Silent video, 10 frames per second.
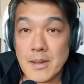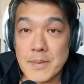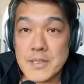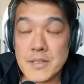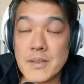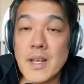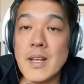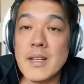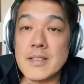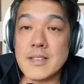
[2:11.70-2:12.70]
mentioned,
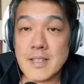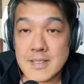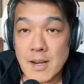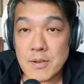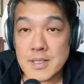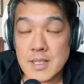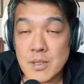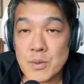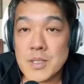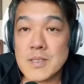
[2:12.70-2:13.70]
the
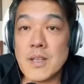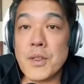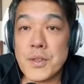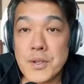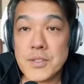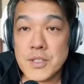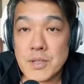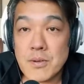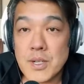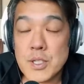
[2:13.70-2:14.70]
tazarotene, which is a third
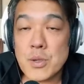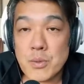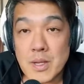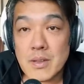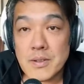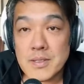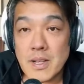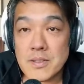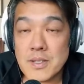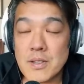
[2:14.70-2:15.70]
generation retinoid,
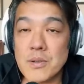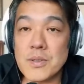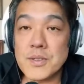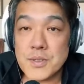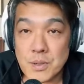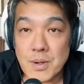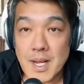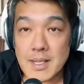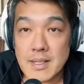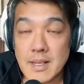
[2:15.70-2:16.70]
also called
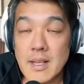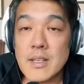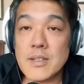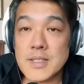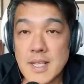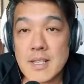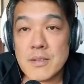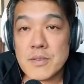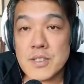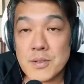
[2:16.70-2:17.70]
Zorak, your
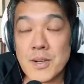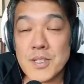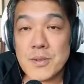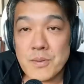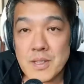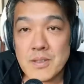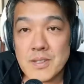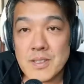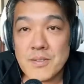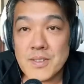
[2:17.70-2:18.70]
second generation
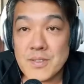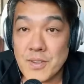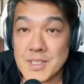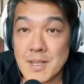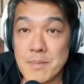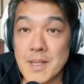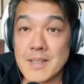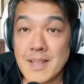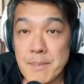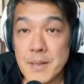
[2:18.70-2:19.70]
retinoids, for example,
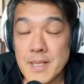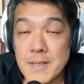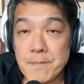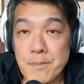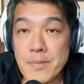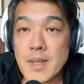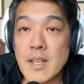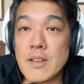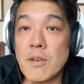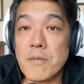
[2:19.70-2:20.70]
adapalene,
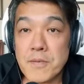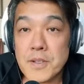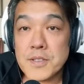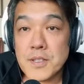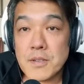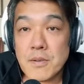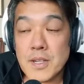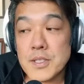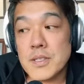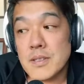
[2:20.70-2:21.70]
and your first
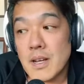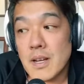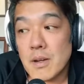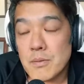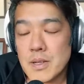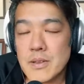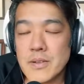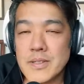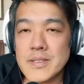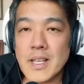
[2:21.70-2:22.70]
generation
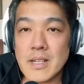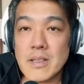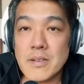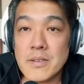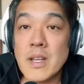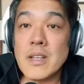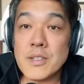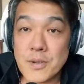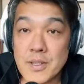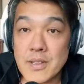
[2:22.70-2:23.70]
retinoids include
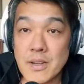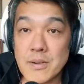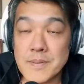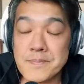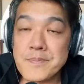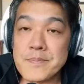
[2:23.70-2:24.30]
tretinoin.